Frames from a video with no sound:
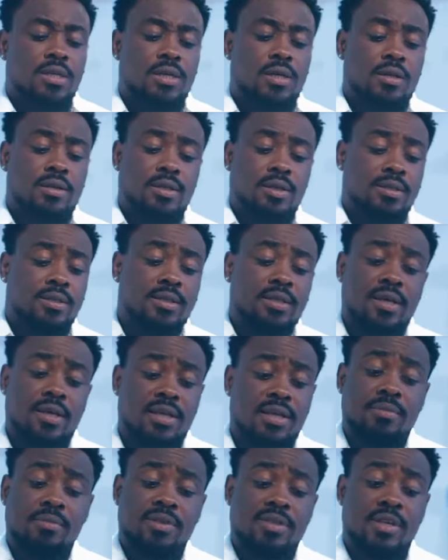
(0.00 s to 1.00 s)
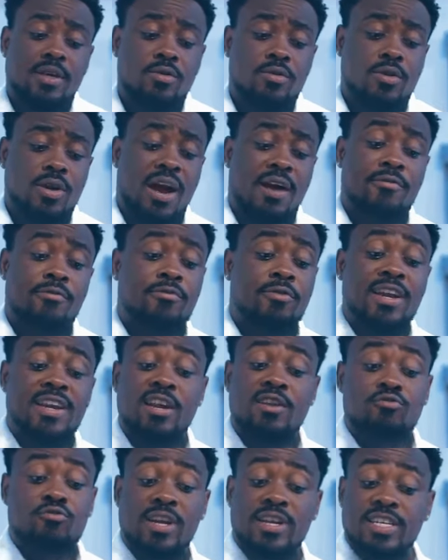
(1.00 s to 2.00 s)
Director, see, let me tell you, I've read
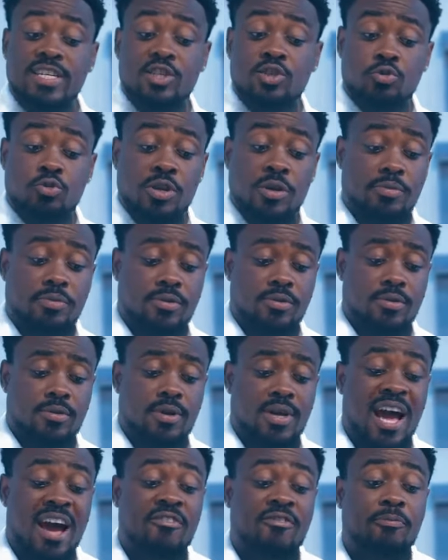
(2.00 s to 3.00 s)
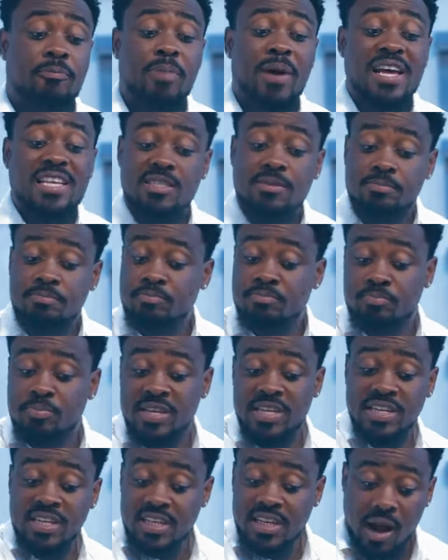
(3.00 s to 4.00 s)
and read this script. I've passed
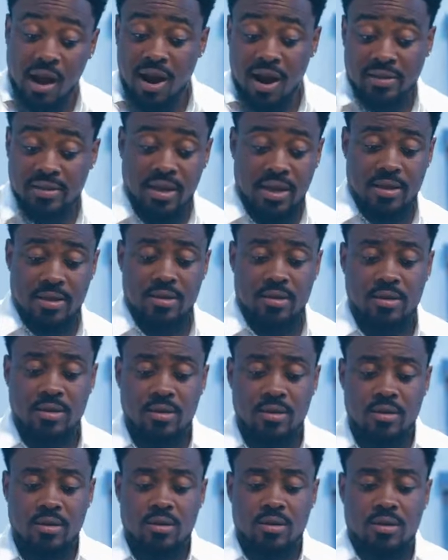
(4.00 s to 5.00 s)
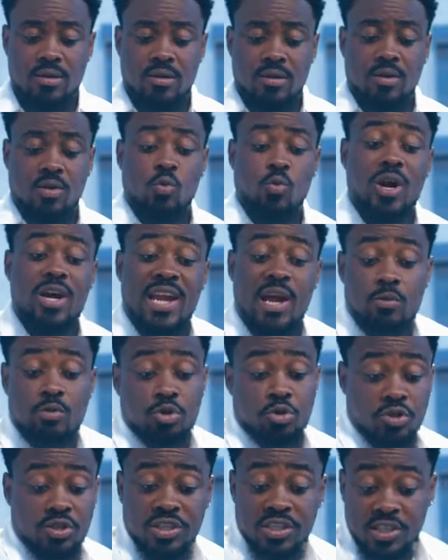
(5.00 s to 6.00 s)
being in character. When are we
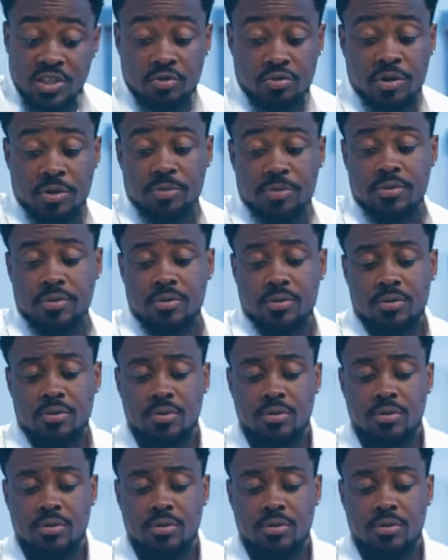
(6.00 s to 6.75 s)
shooting this script?